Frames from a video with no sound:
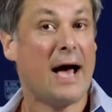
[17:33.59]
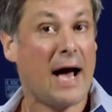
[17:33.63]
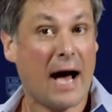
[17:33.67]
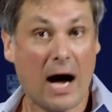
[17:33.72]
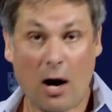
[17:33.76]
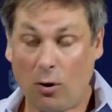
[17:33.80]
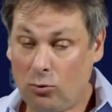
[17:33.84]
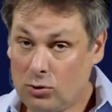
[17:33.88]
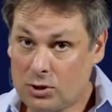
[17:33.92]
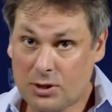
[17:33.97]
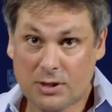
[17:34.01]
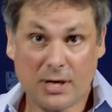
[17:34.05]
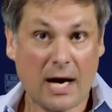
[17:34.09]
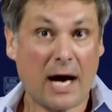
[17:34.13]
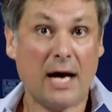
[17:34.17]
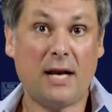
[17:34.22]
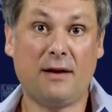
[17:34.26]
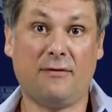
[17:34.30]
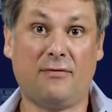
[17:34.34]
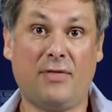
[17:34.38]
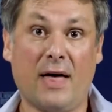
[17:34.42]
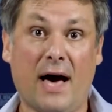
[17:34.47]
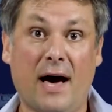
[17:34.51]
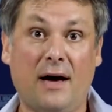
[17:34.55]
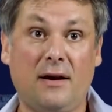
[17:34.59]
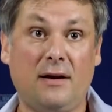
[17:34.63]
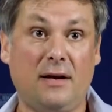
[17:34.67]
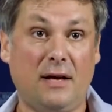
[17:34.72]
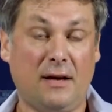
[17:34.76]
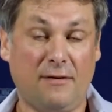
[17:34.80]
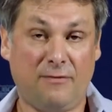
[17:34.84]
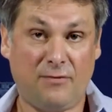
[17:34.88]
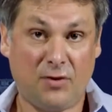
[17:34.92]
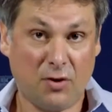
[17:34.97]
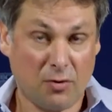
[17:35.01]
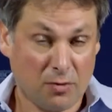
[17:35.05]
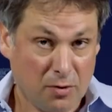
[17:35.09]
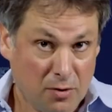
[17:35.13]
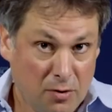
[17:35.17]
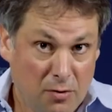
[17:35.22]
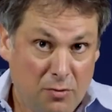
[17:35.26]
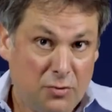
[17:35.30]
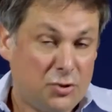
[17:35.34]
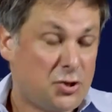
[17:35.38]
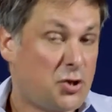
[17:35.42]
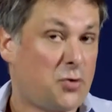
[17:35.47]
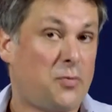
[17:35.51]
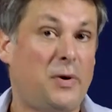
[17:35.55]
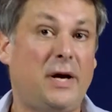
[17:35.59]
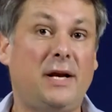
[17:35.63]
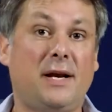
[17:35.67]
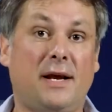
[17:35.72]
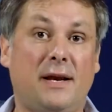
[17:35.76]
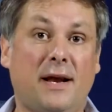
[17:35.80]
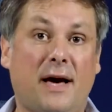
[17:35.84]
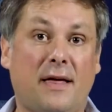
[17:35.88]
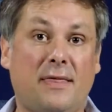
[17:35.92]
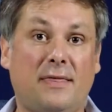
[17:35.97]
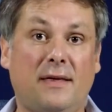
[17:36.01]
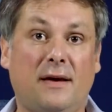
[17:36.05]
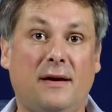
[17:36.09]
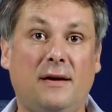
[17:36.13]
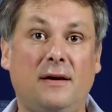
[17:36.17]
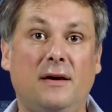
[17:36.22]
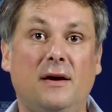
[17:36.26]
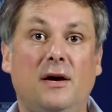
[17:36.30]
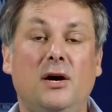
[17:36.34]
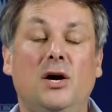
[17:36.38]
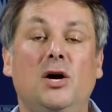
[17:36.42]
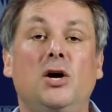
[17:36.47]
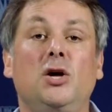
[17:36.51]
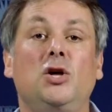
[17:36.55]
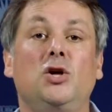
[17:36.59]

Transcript: Outside of that, if you lose 3-0,